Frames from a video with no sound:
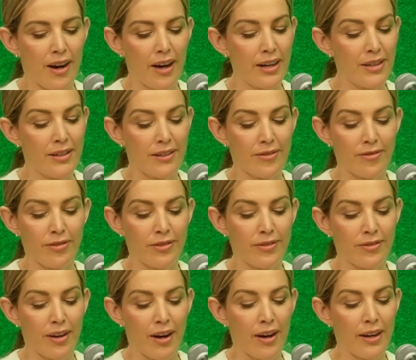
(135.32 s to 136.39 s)

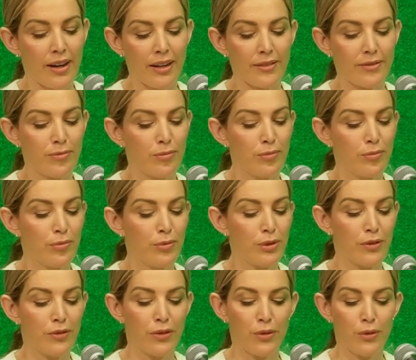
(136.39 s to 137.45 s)
I would
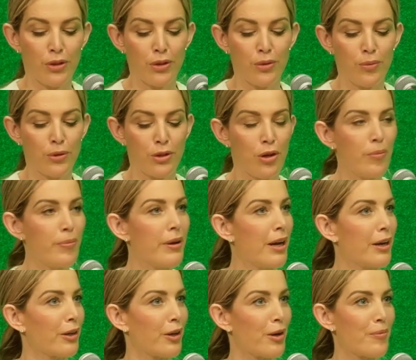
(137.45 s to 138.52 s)
have thought you would not be
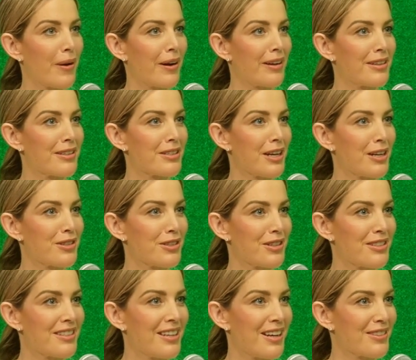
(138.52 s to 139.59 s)
able to go back and change
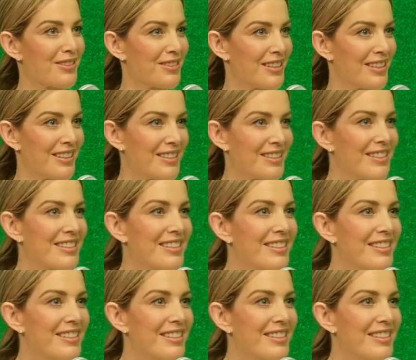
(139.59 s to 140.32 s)
those tax returns.